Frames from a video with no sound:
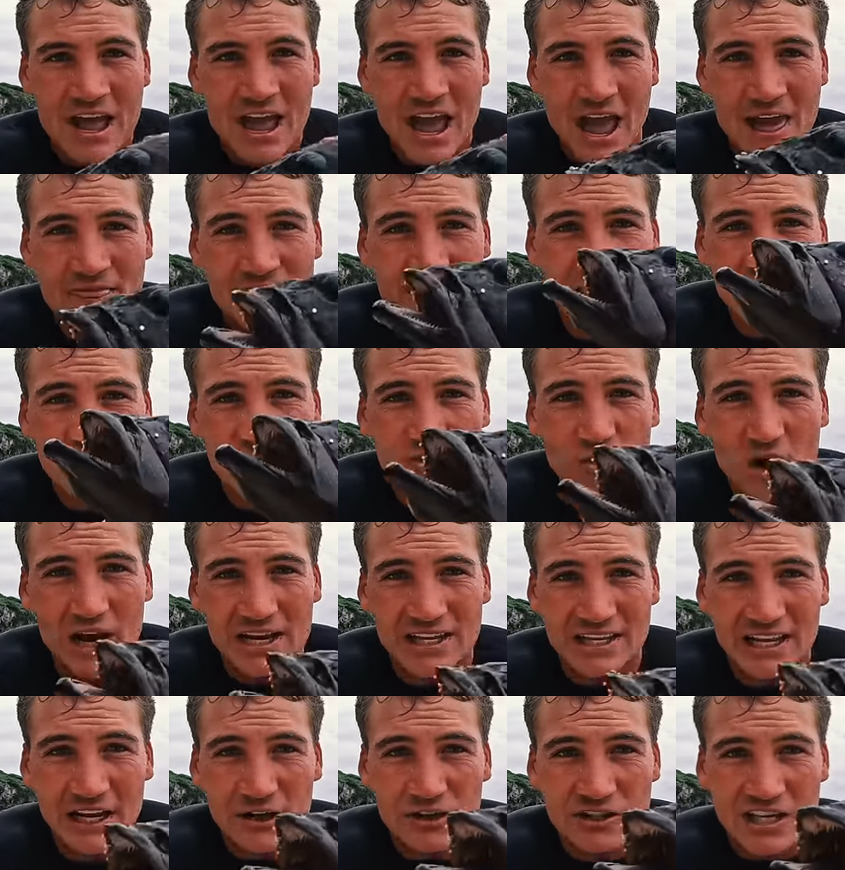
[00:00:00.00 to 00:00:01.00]
And this right
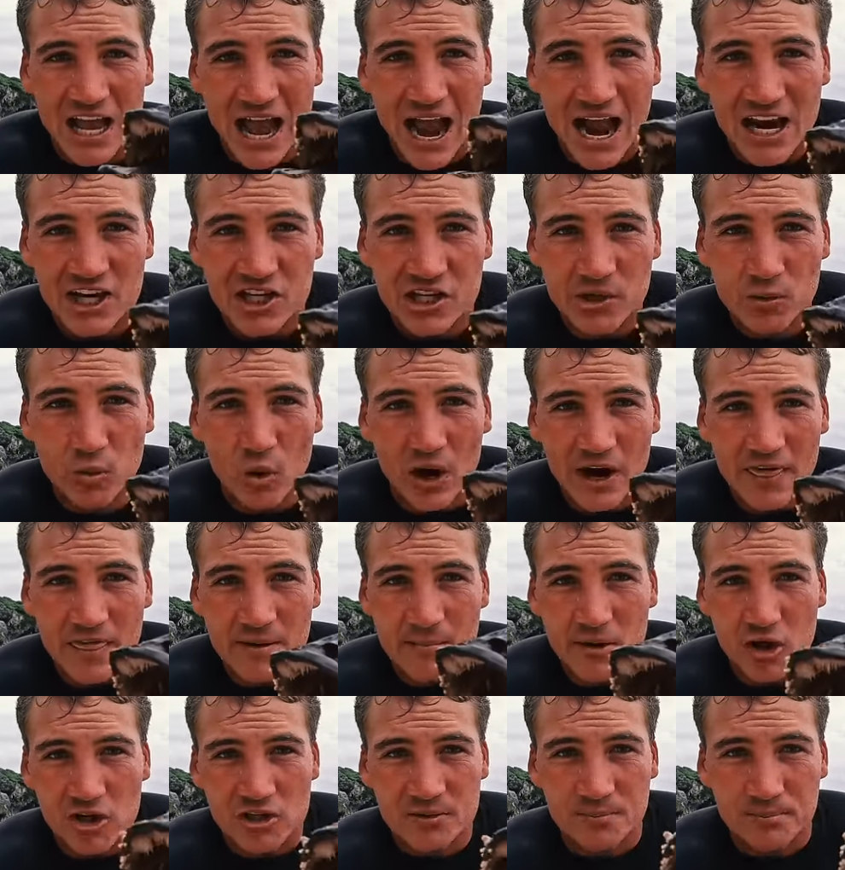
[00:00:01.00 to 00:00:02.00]
here is actually one of the
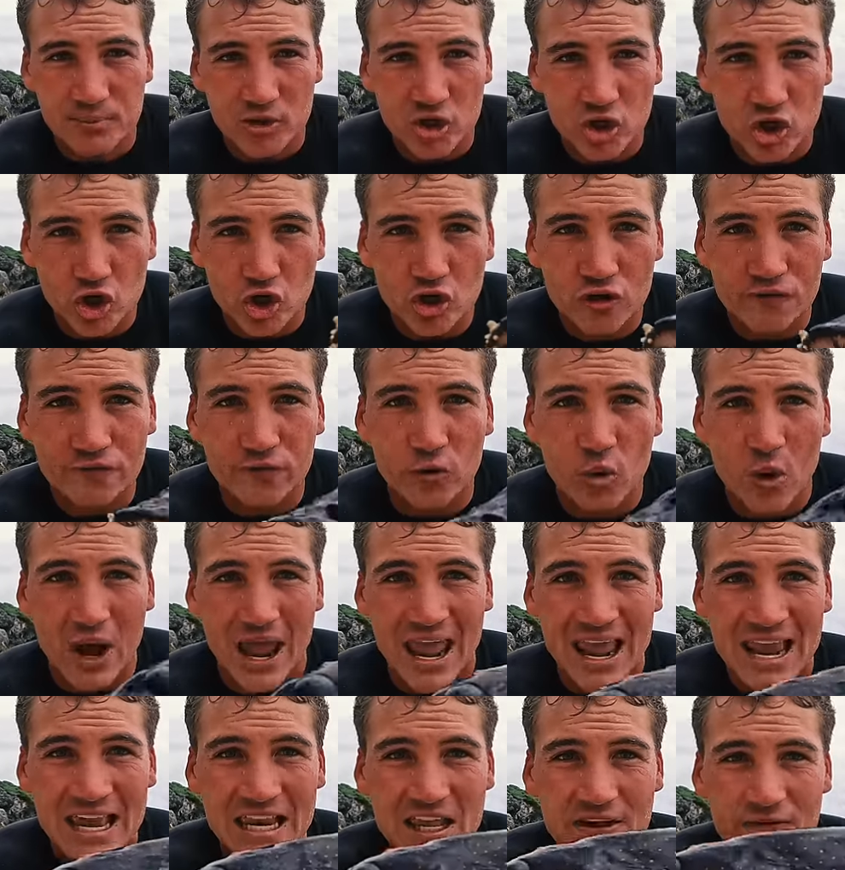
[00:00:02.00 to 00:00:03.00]
most beautiful
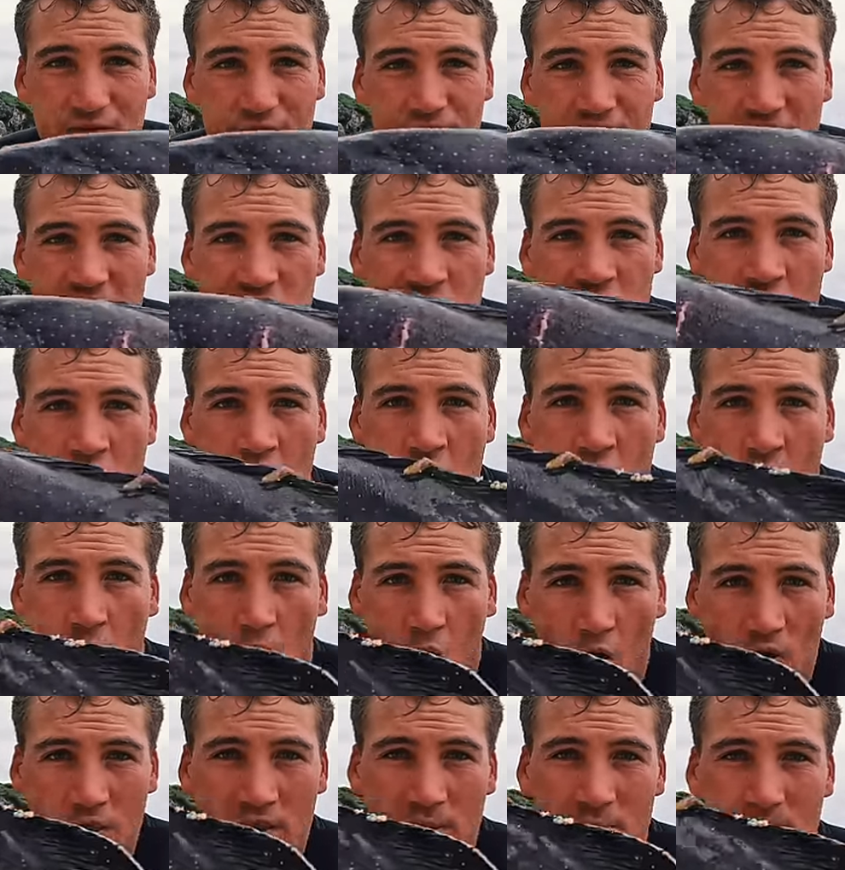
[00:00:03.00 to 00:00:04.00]
eating fish
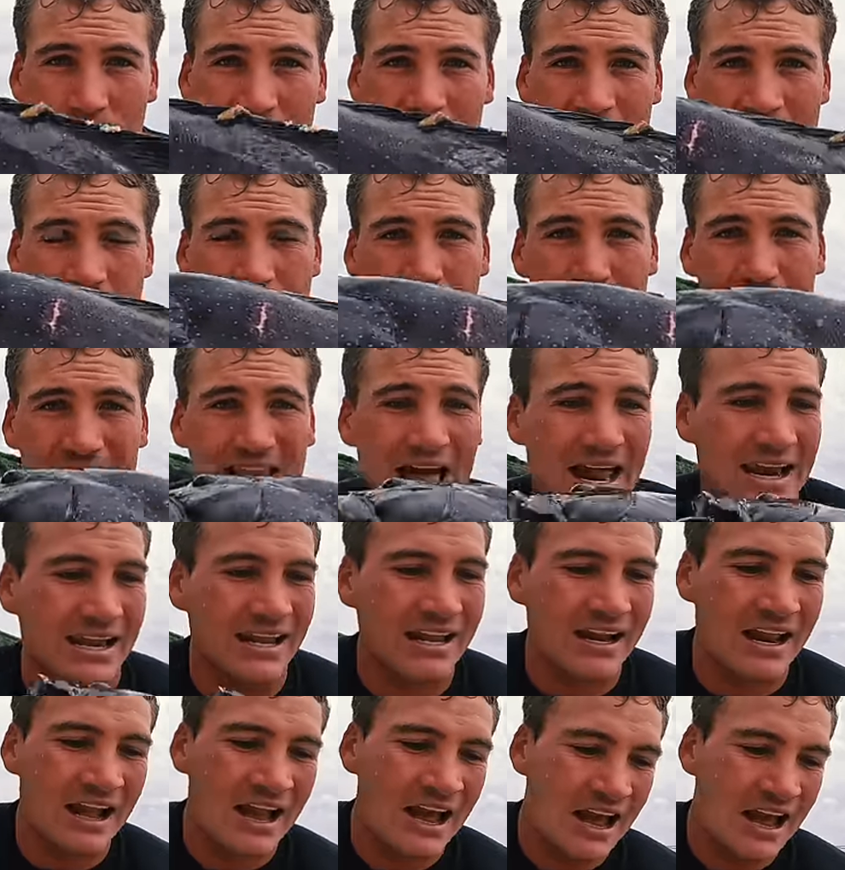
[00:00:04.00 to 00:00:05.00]
on the bloody planet.